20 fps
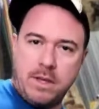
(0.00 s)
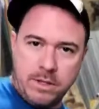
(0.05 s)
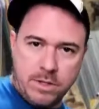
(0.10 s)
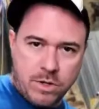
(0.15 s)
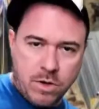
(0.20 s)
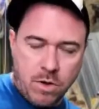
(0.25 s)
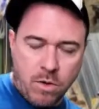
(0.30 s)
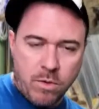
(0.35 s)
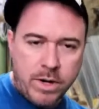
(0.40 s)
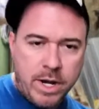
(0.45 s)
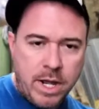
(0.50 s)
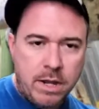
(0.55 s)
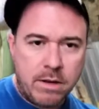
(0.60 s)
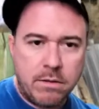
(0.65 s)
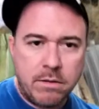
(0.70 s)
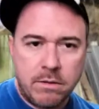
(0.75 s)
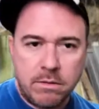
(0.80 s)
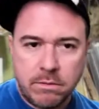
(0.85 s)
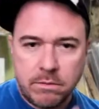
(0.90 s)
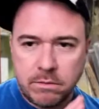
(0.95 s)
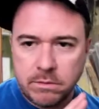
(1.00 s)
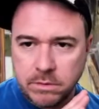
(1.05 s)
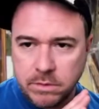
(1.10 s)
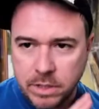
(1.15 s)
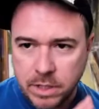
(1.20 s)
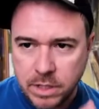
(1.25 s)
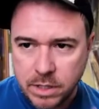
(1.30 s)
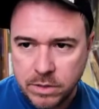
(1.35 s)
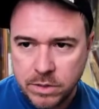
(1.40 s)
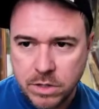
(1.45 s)
Join it.
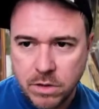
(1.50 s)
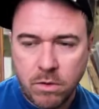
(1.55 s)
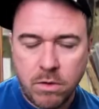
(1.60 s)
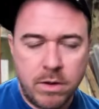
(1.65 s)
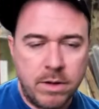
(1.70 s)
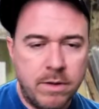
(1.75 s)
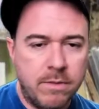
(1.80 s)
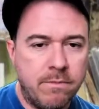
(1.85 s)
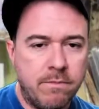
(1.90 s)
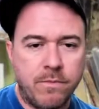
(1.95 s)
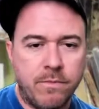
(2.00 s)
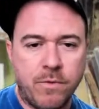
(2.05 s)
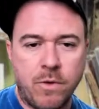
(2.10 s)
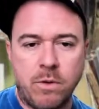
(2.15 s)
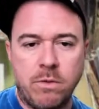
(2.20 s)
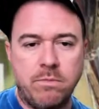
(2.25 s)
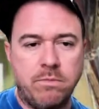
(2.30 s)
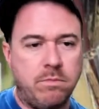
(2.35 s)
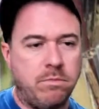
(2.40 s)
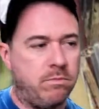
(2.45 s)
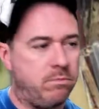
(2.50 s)
You can join for,